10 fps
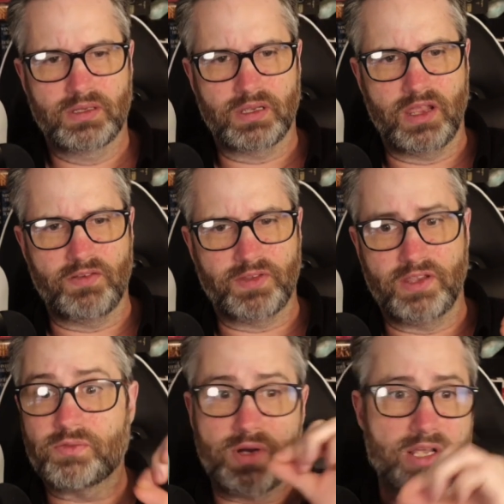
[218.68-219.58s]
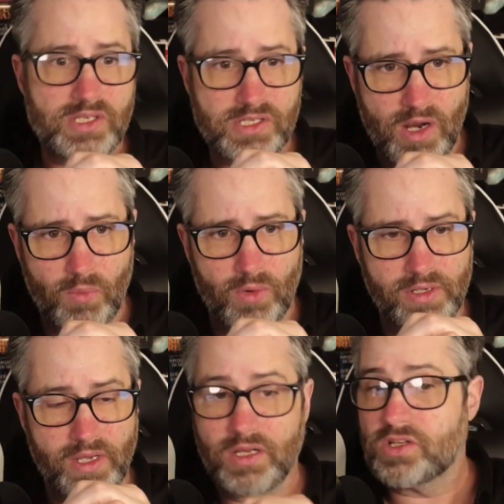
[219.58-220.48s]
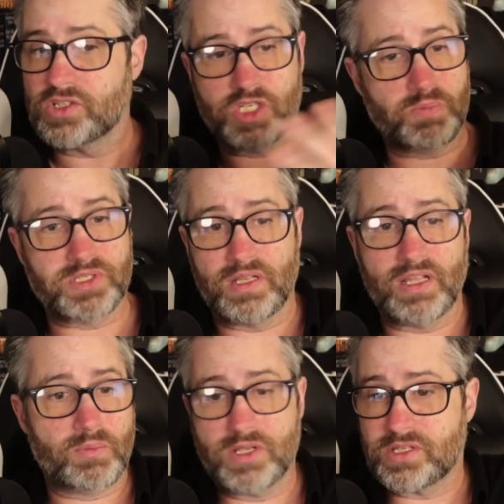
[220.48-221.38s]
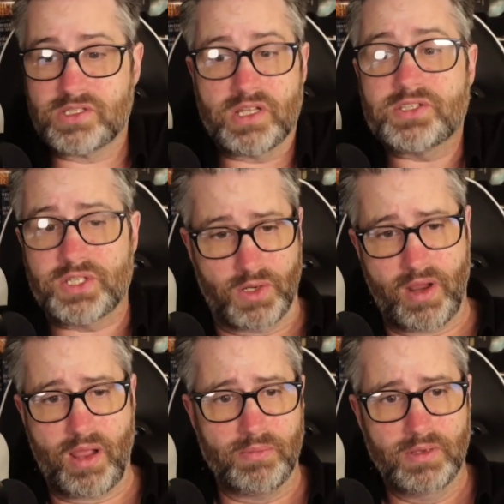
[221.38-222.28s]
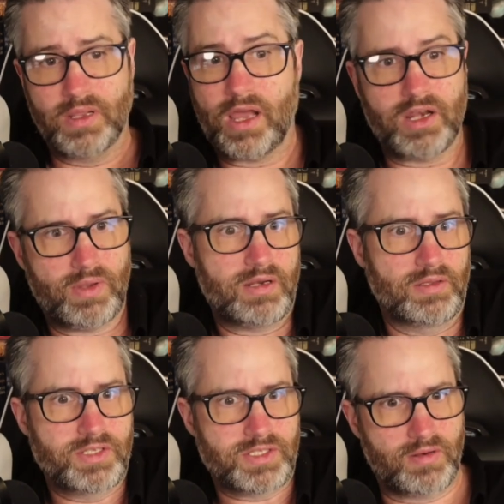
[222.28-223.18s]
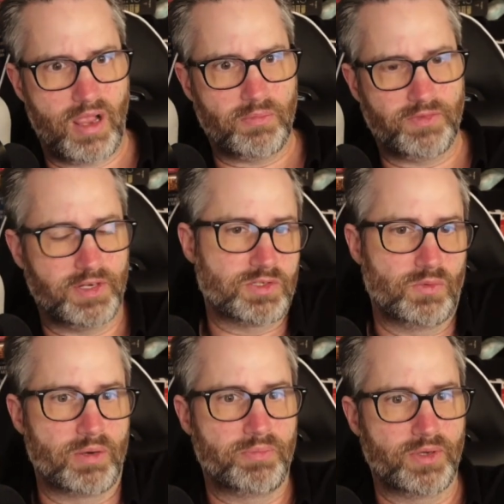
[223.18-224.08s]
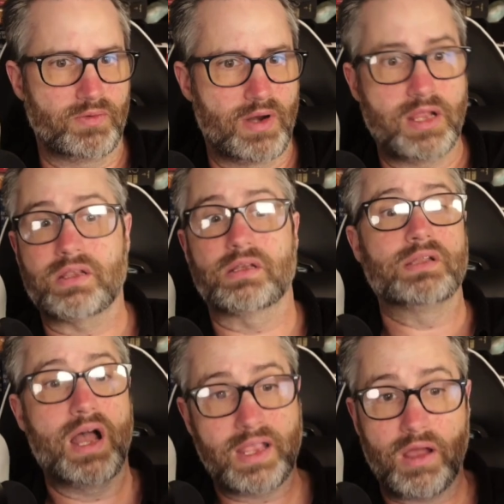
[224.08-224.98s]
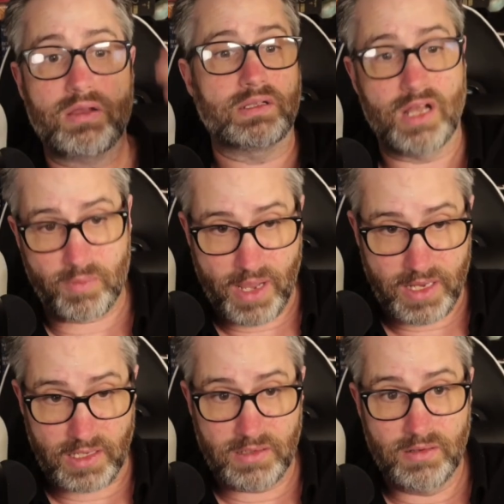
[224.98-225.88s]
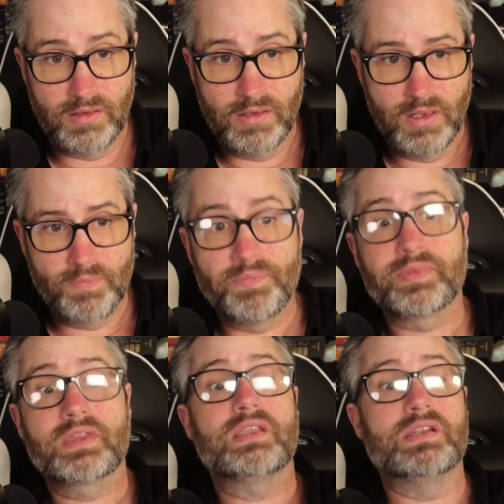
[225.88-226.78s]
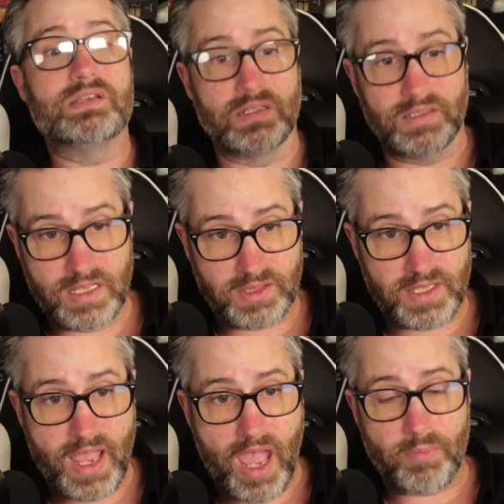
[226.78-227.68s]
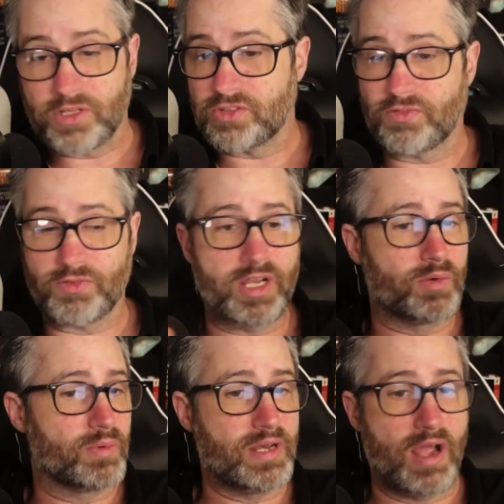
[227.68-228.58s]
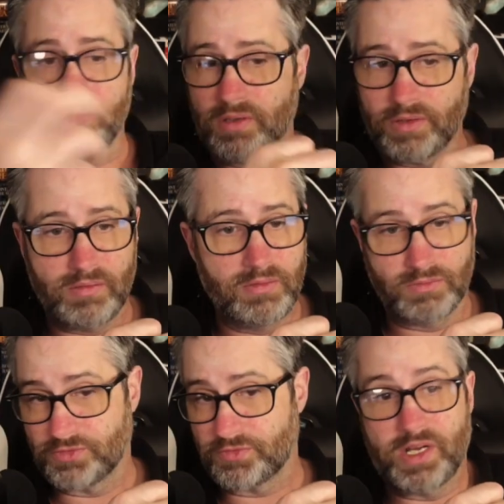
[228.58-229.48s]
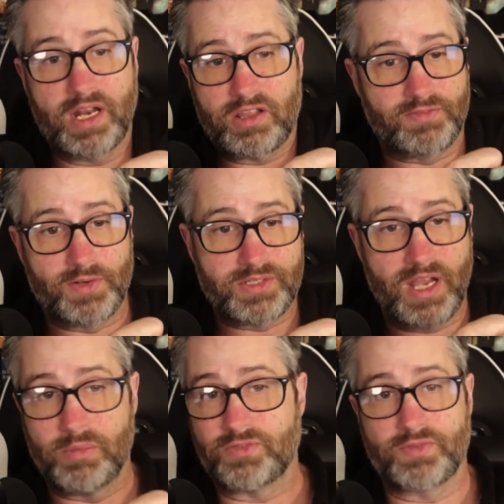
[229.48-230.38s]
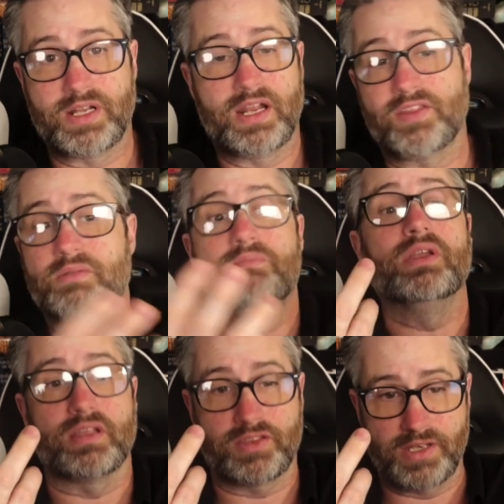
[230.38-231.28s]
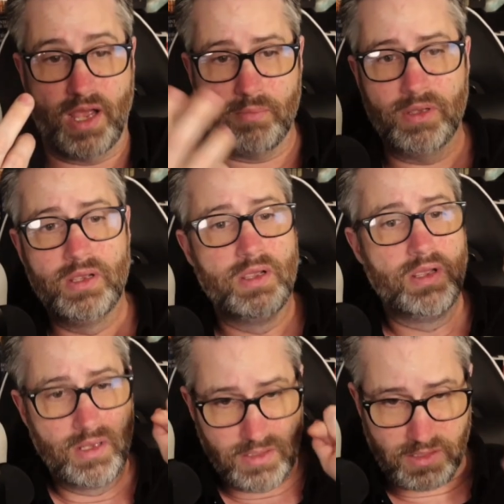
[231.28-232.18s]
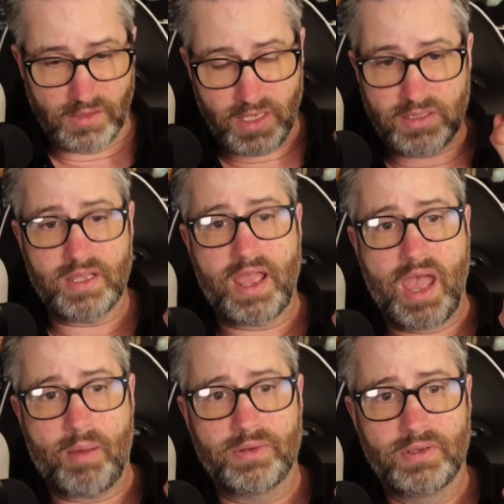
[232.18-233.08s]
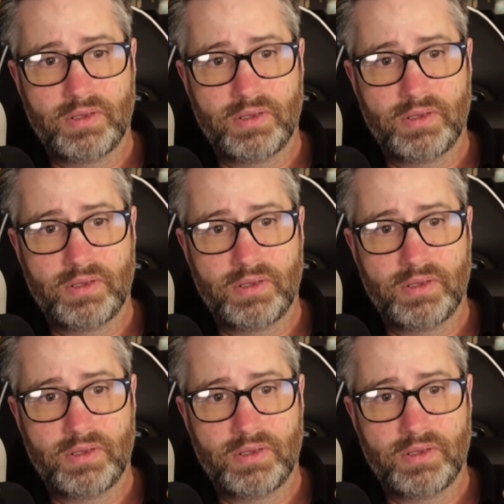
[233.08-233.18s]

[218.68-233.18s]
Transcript: if if is not working, just pretend like Resy's Instagram. How do you handle Instagram? If it doesn't want to boot, right? You log out, you log back in. You delete the app, it's free to re download it. It's free to get it the first time, it's free to get it the millionth time. Delete the app